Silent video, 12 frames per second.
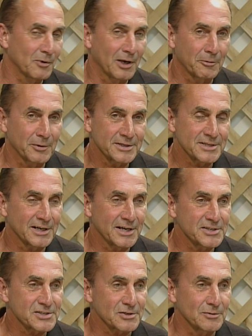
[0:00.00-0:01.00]
while I went to
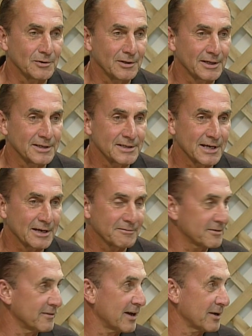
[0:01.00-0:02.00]
high school, and
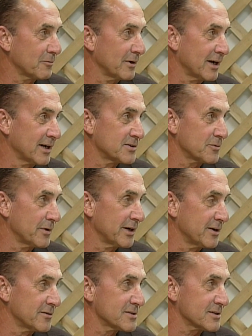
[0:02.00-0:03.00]
after that went on to
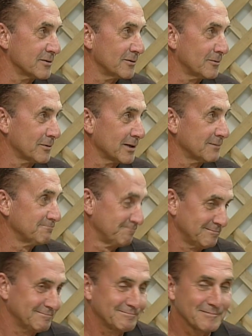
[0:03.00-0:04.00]
radio school, where
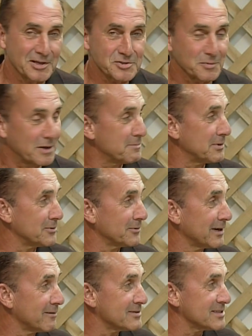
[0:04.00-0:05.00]
that's what I've been
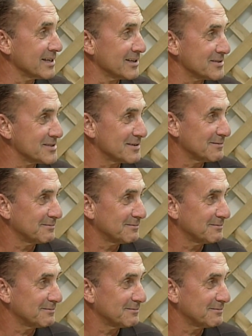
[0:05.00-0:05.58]
doing ever since.